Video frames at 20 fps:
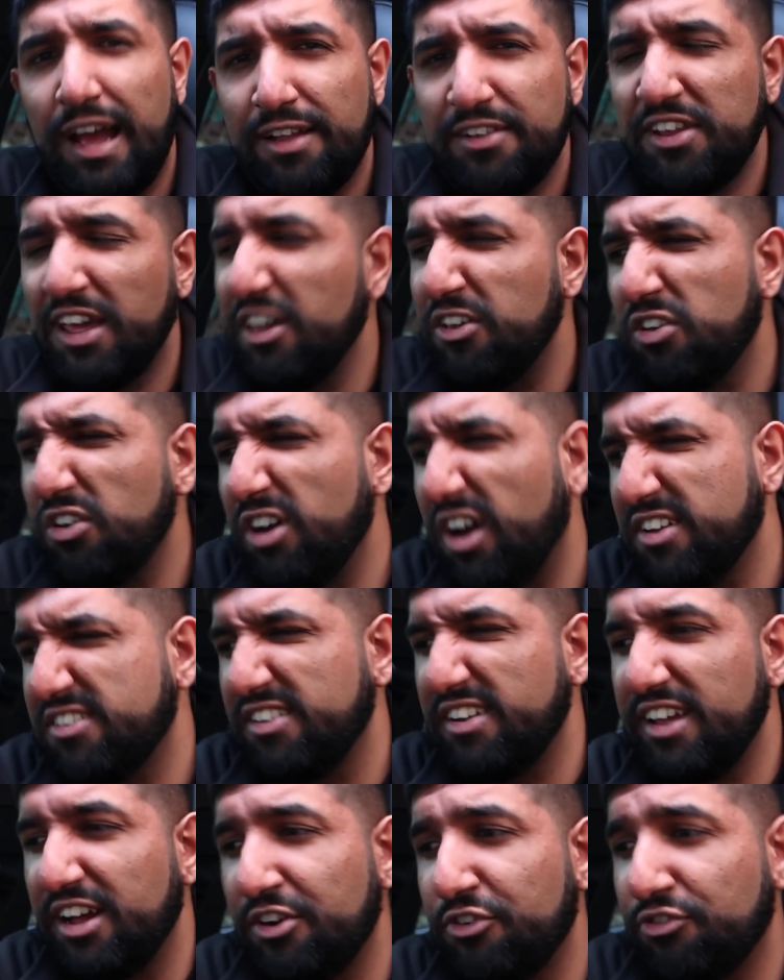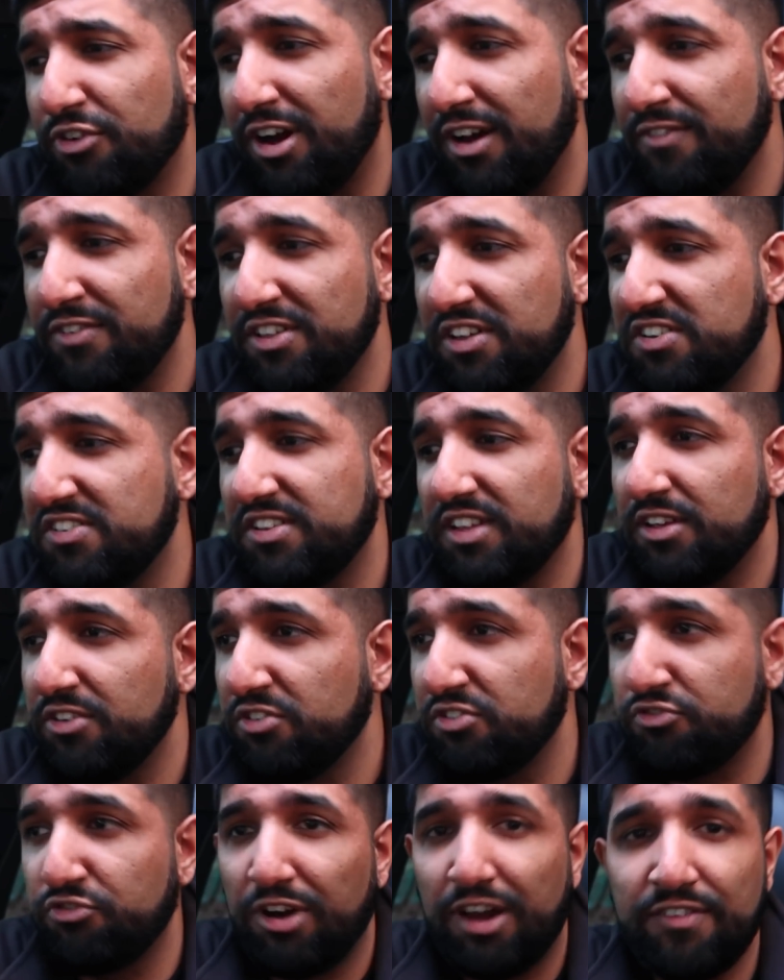take you guys on a little drive of this
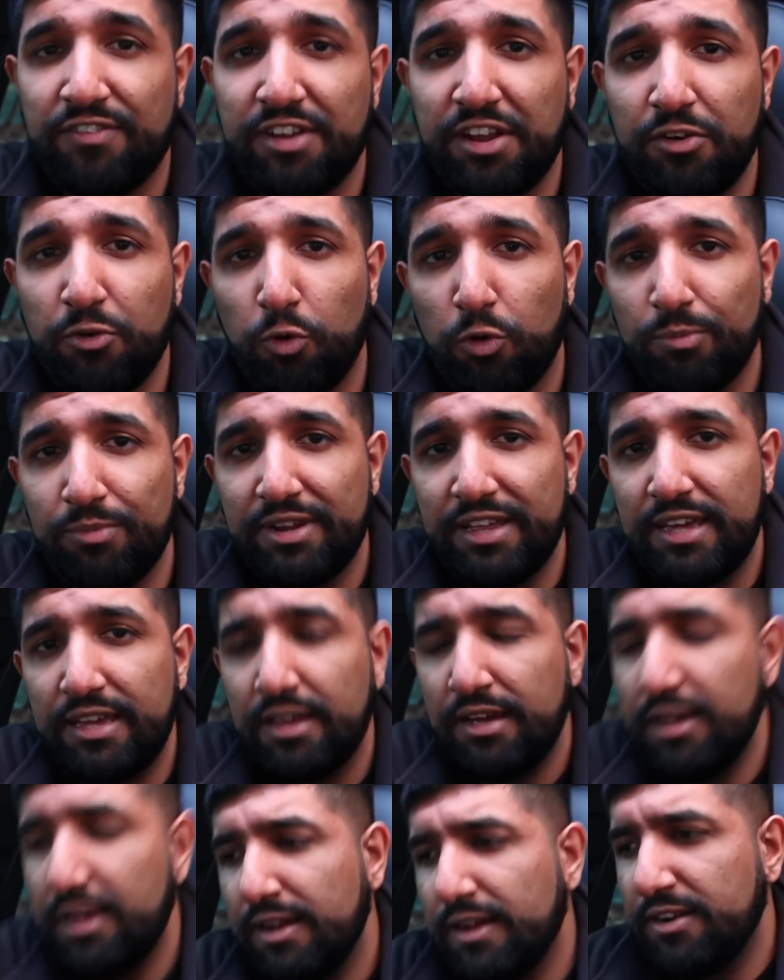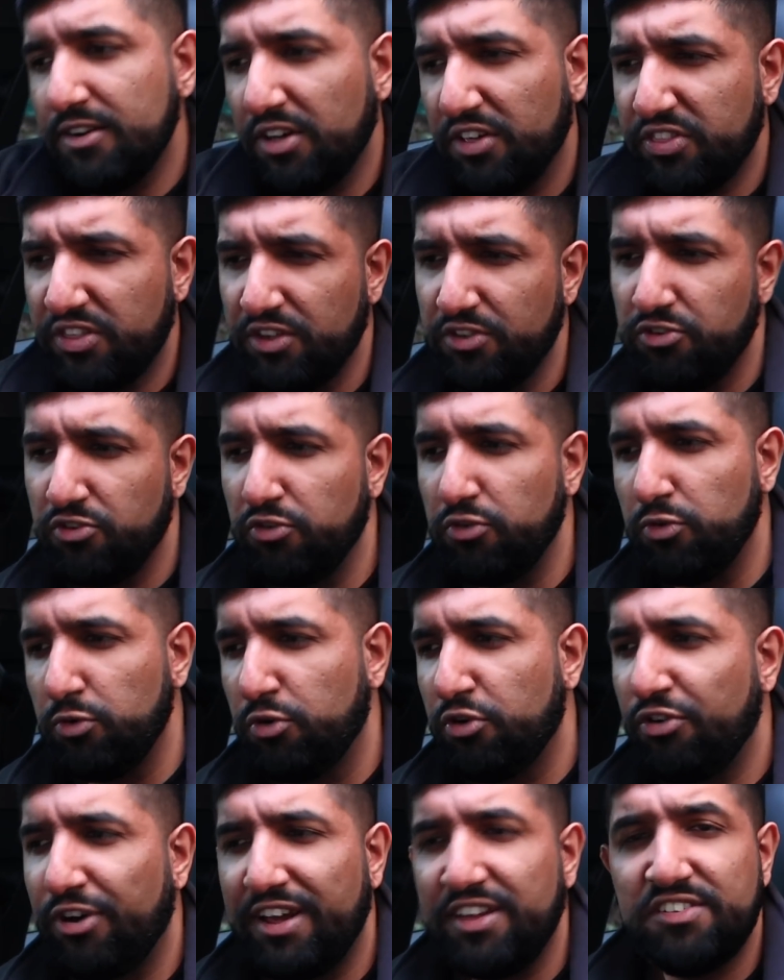thing, just driving it normally. Nothing
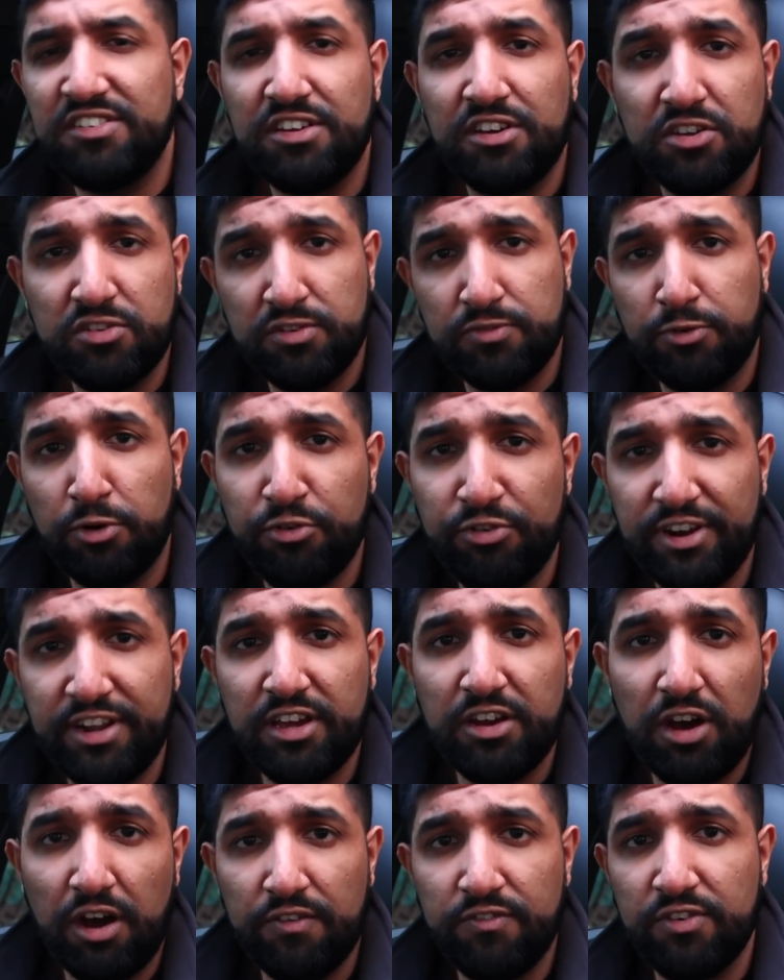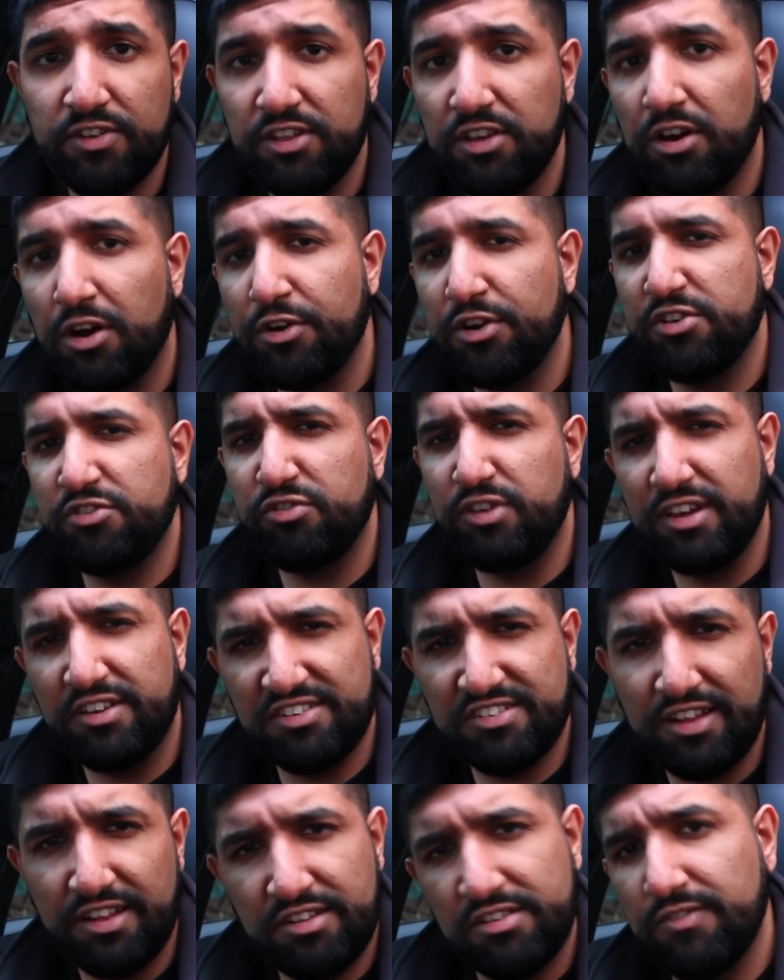too crazy because we've already covered the RS3
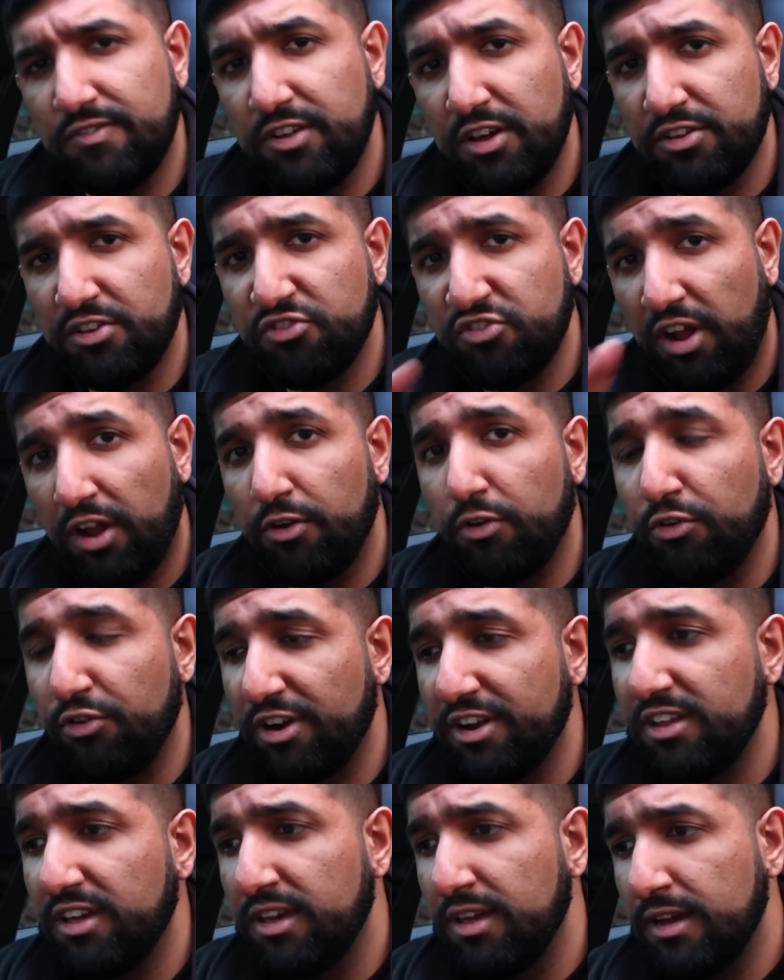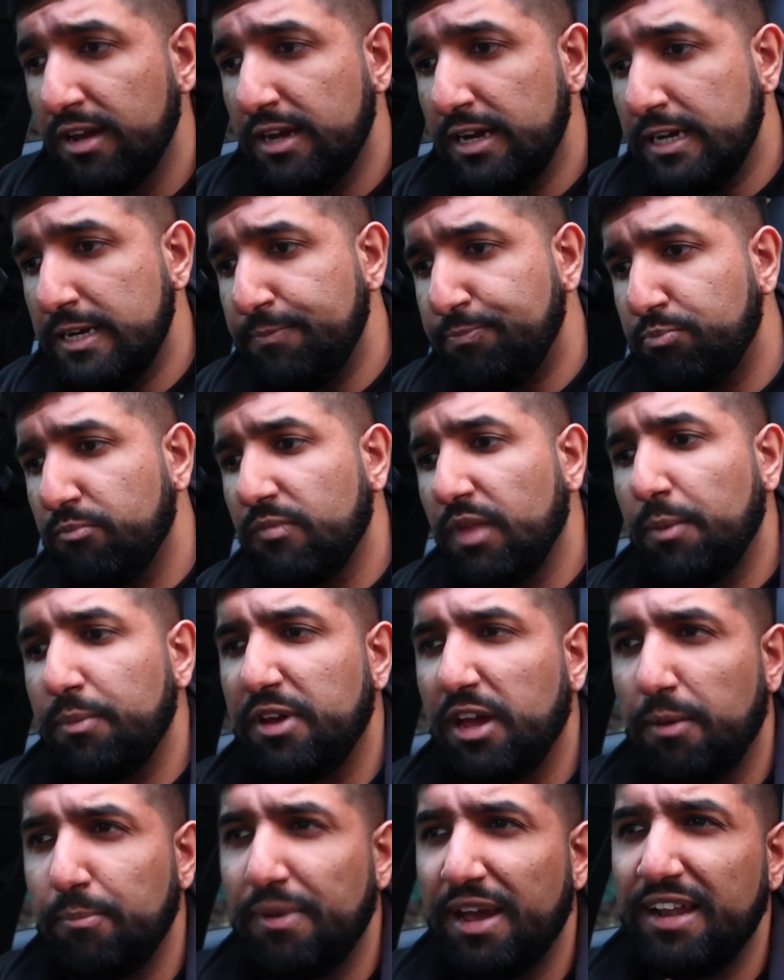extensively on the channel already.
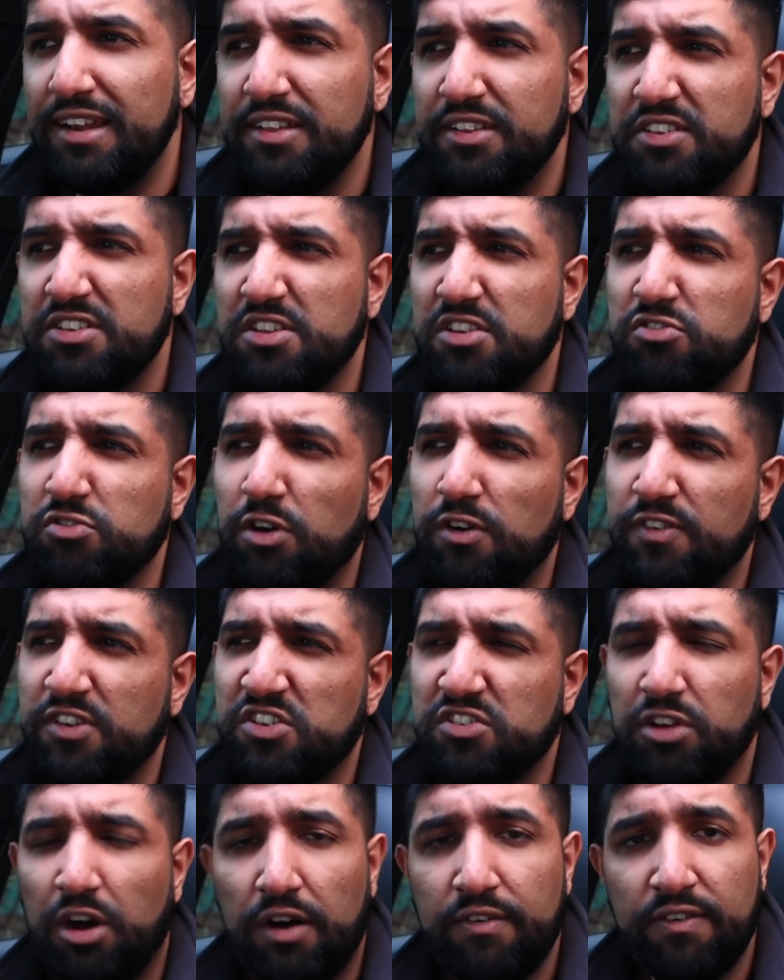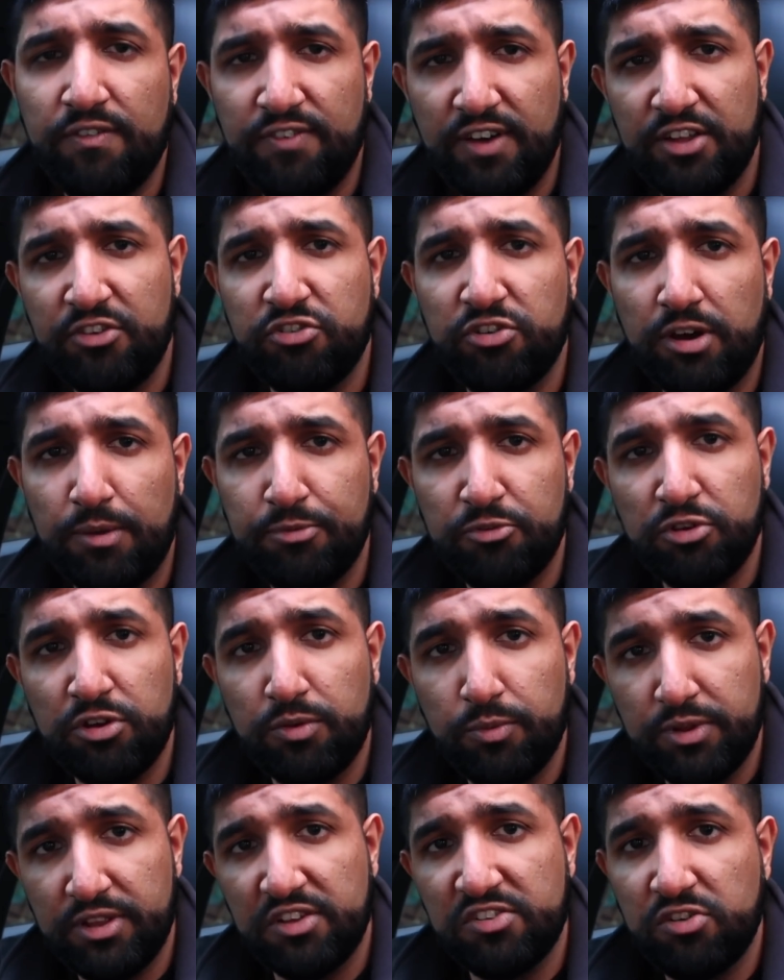But yeah, mainly this is sort of a start of a venture I'm
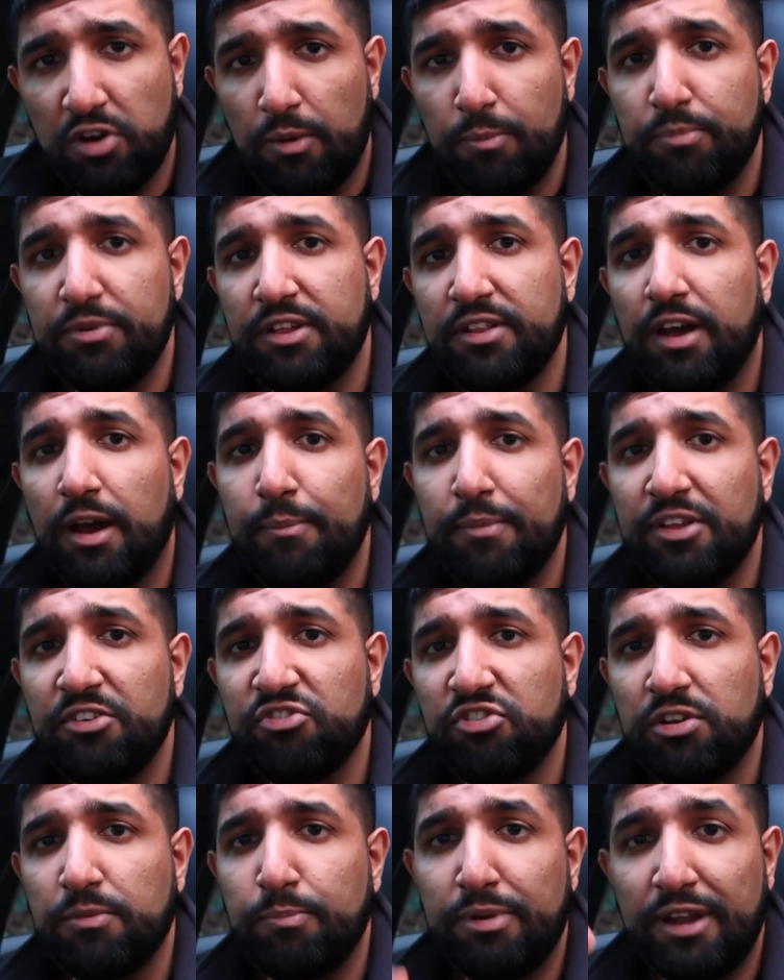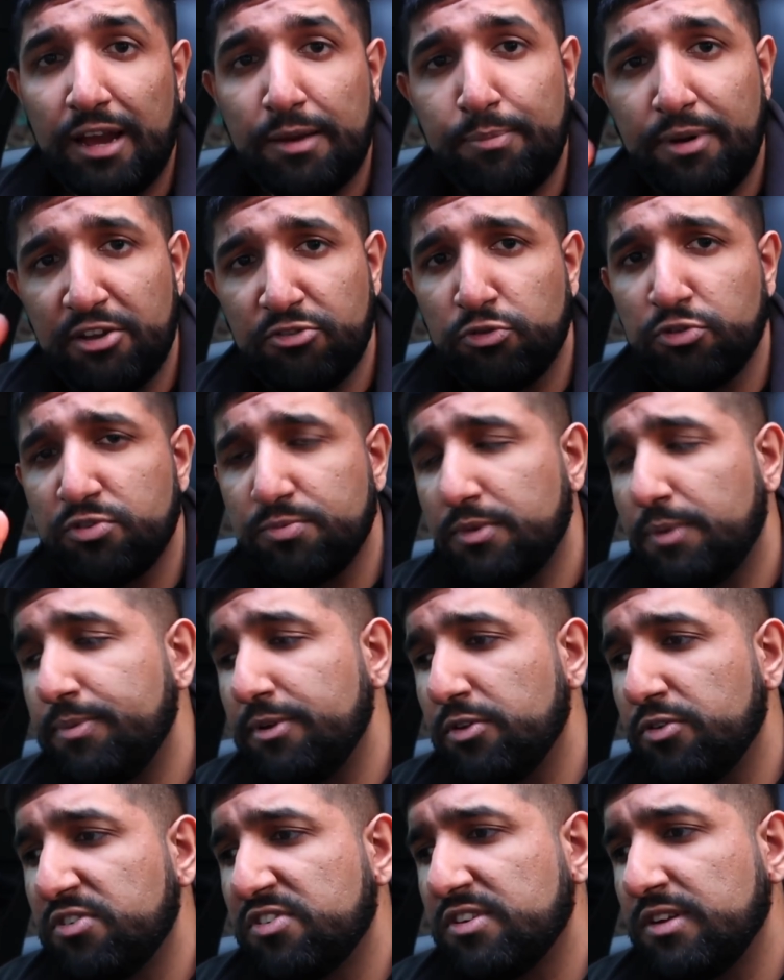doing with this company that I mentioned, Black Badge
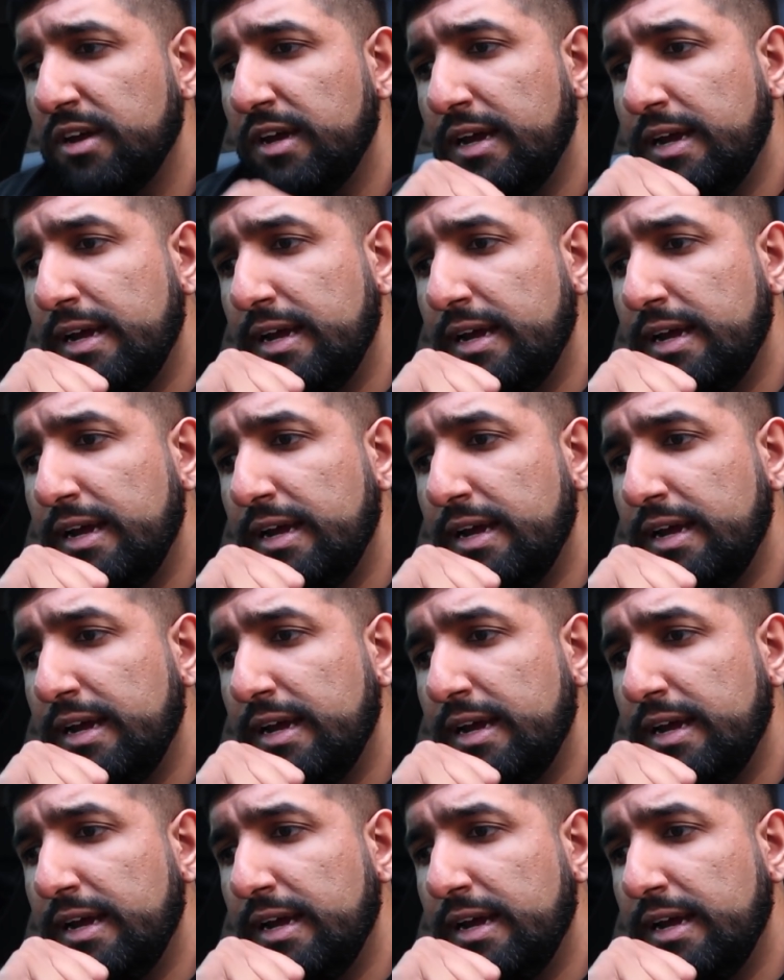Automobiles.